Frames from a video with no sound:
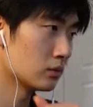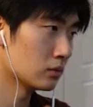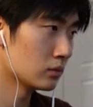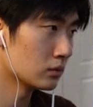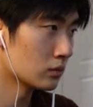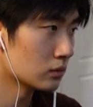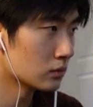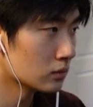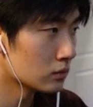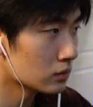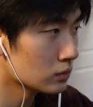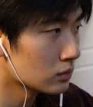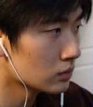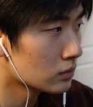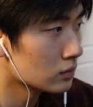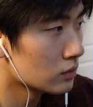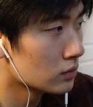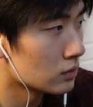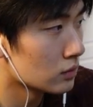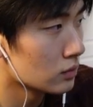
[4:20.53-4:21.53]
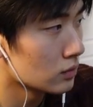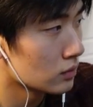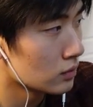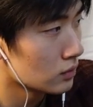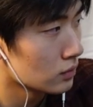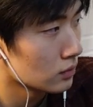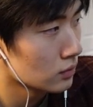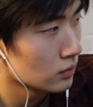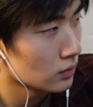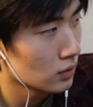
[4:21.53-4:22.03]

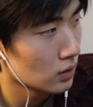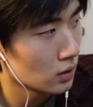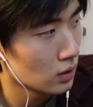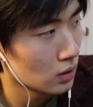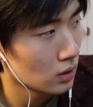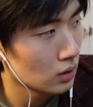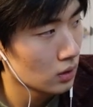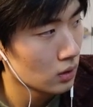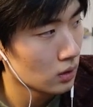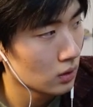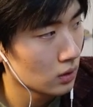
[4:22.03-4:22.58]
The person shown says nothing.